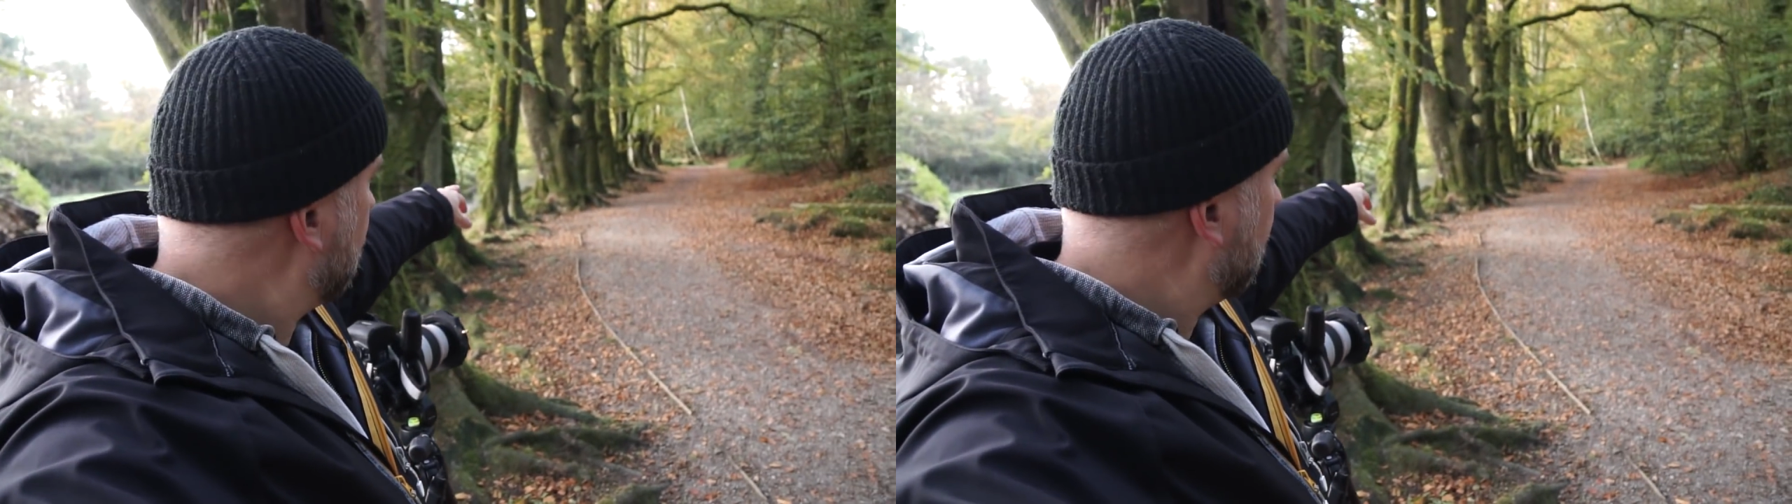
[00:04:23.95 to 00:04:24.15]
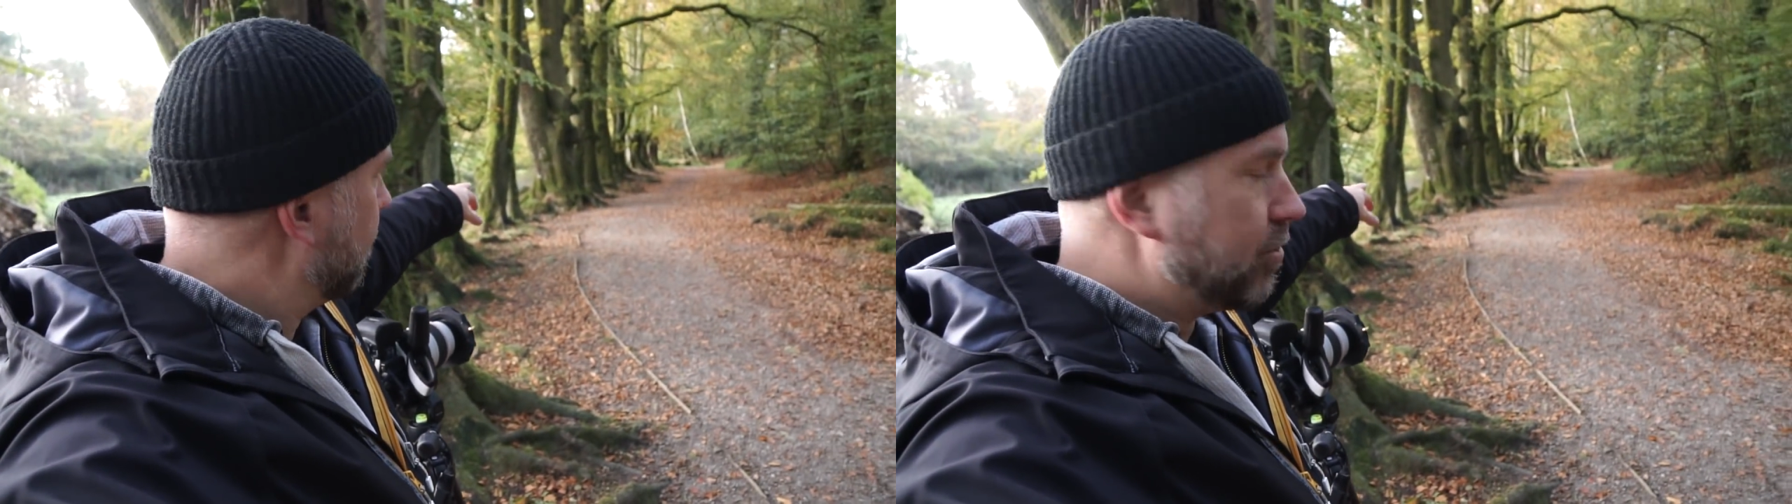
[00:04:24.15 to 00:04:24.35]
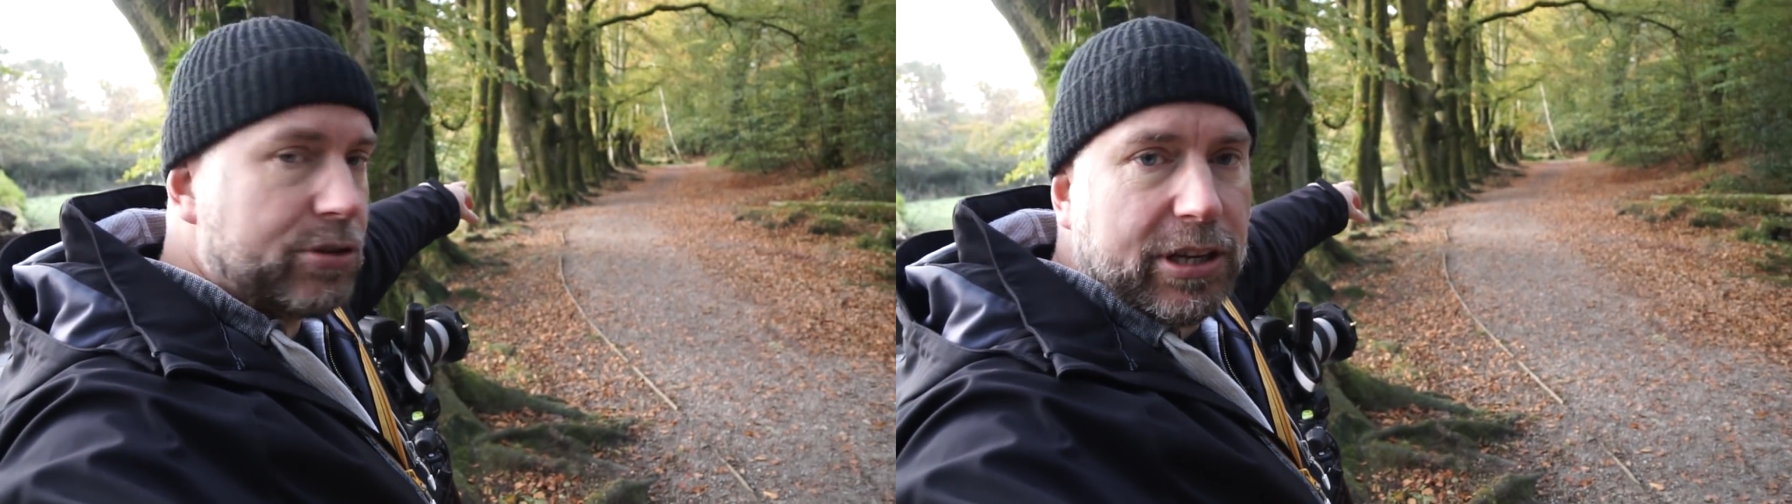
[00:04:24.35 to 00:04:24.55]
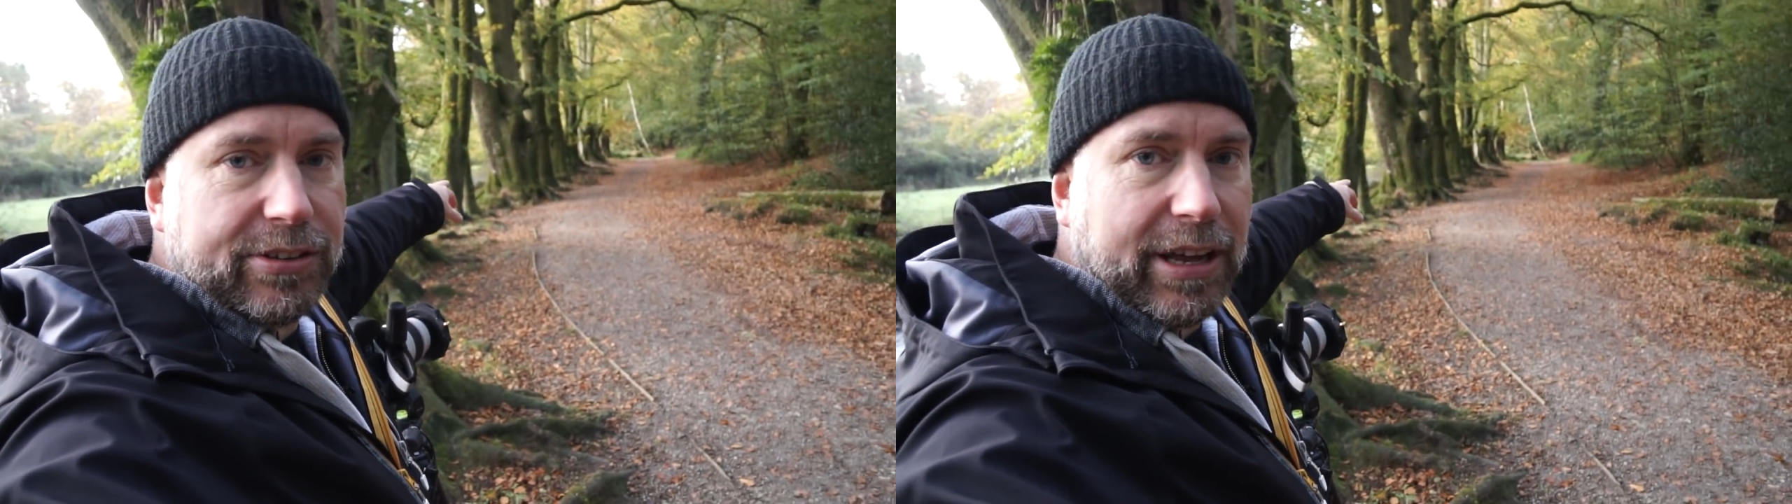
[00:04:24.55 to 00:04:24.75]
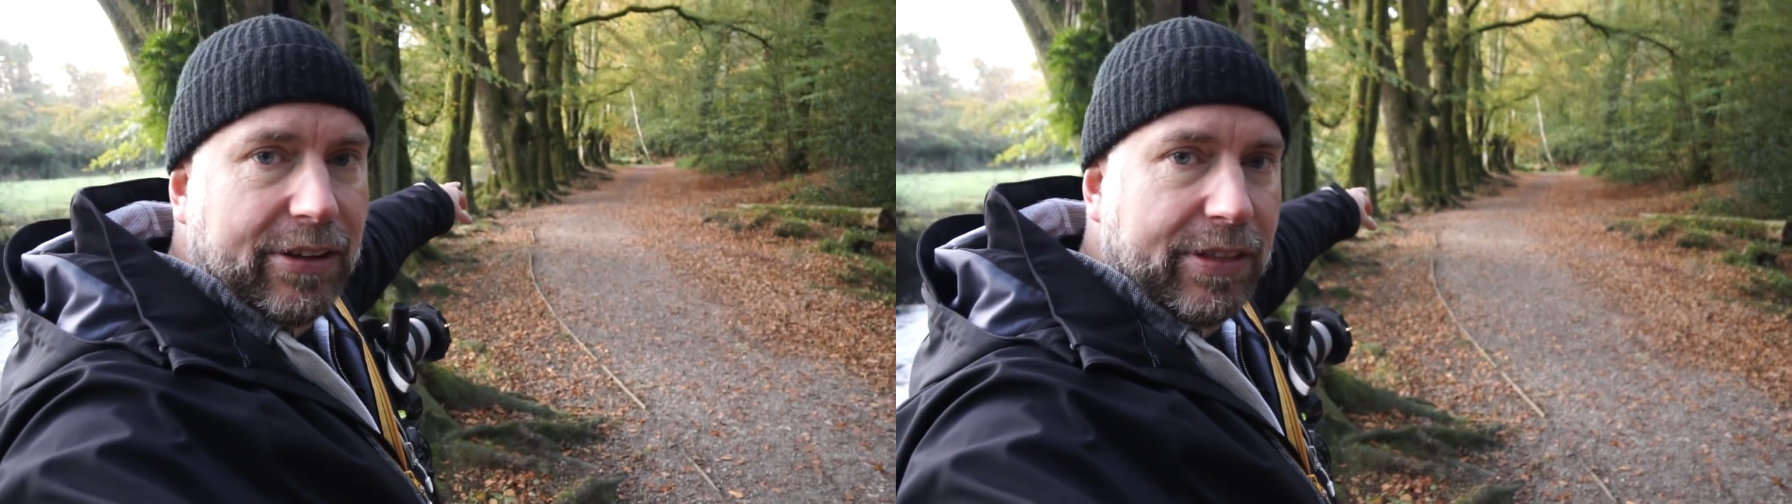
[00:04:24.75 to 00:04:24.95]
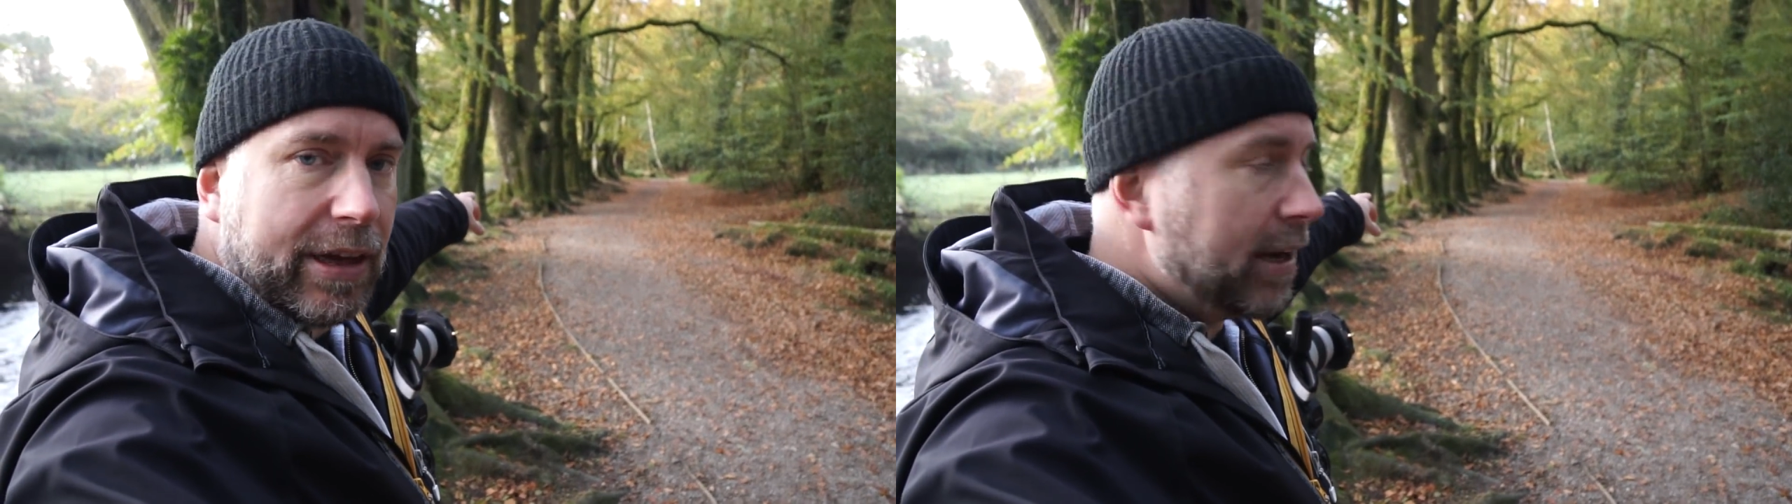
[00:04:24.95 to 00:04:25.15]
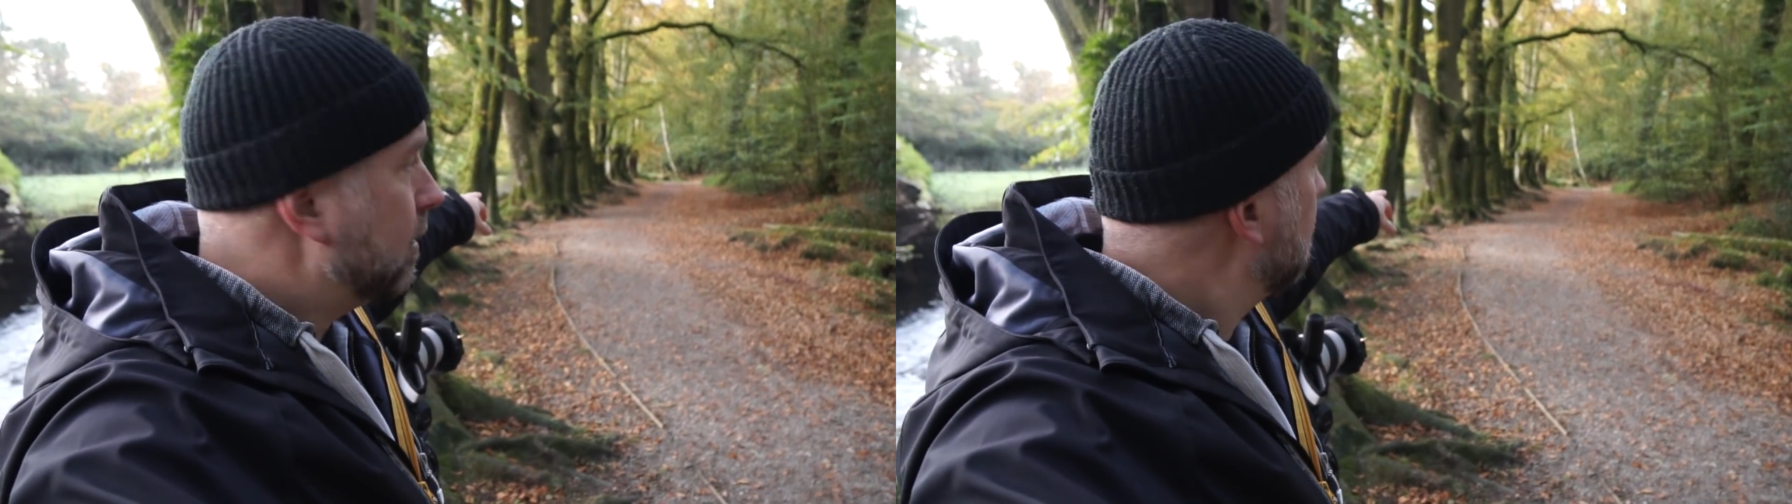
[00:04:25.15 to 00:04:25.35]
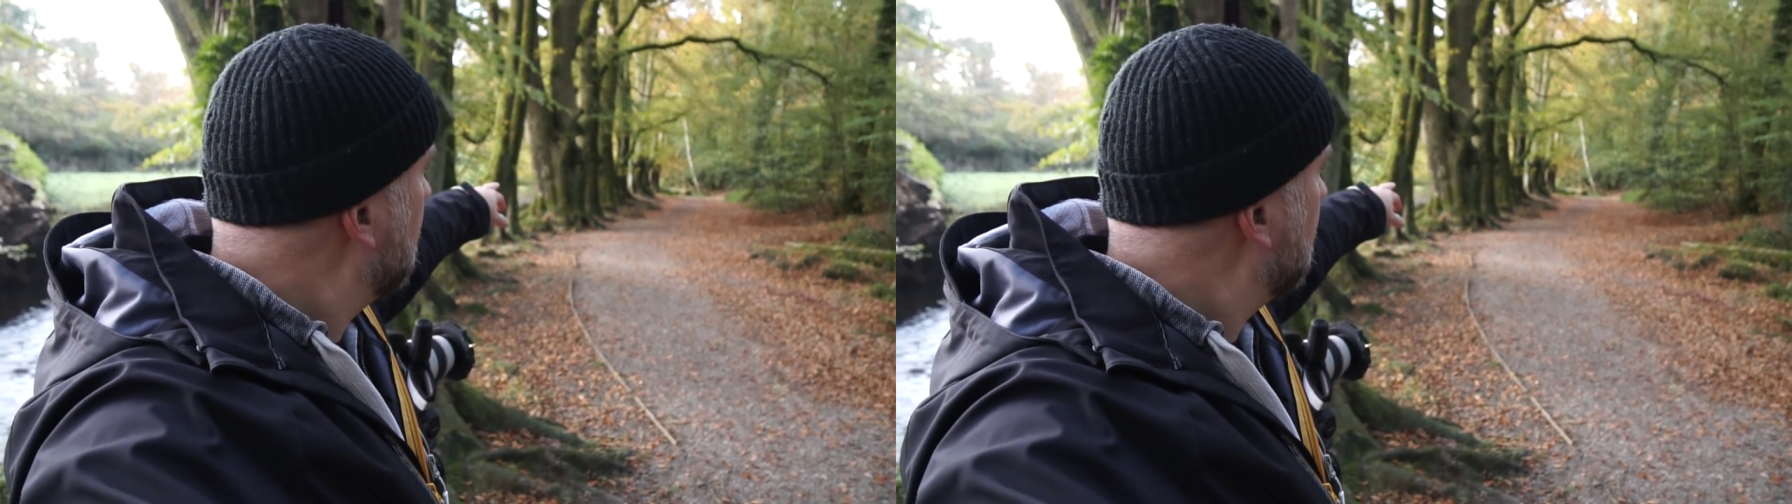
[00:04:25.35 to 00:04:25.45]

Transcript: on the trees down there,